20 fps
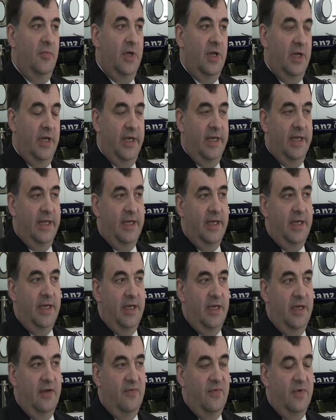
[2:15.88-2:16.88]
Clearly,
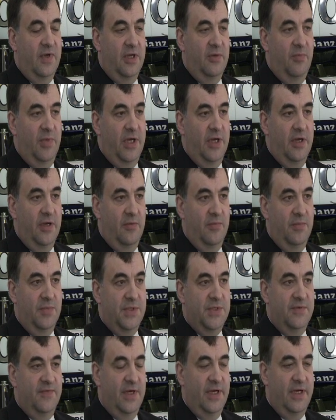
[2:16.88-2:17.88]
if it
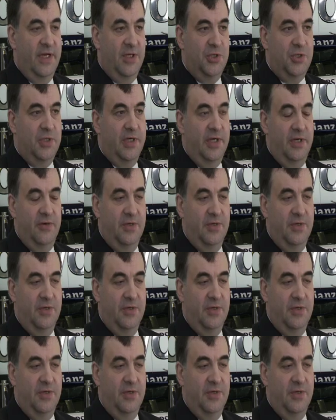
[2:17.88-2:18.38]
becomes financially